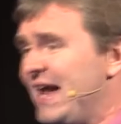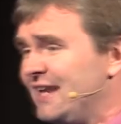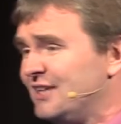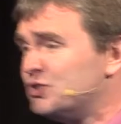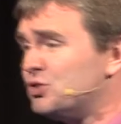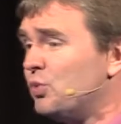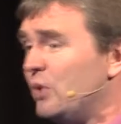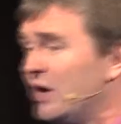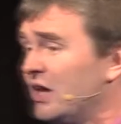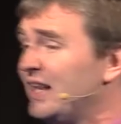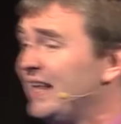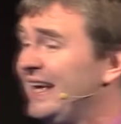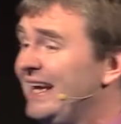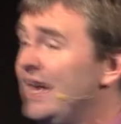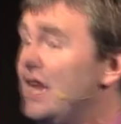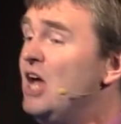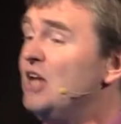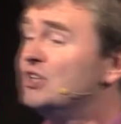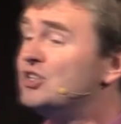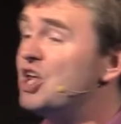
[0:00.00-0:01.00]
is willing
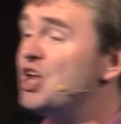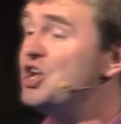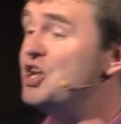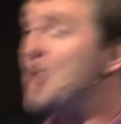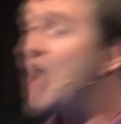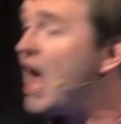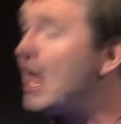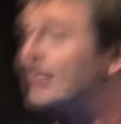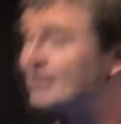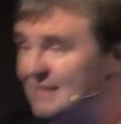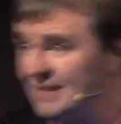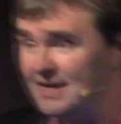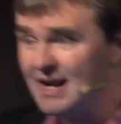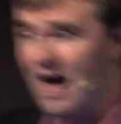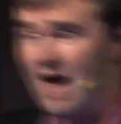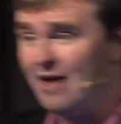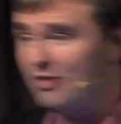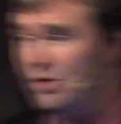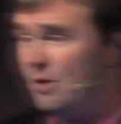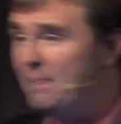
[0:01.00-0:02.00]
to not
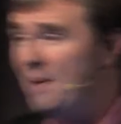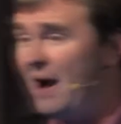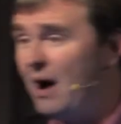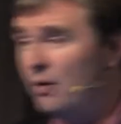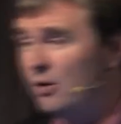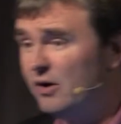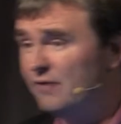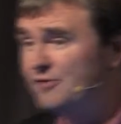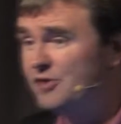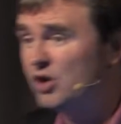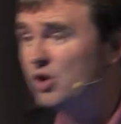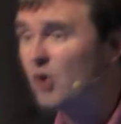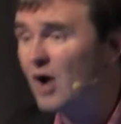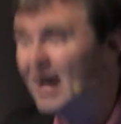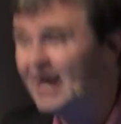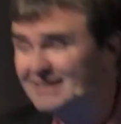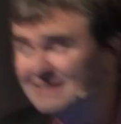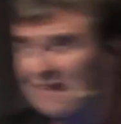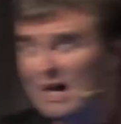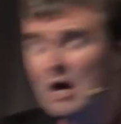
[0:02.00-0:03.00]
deny the power of the Christ,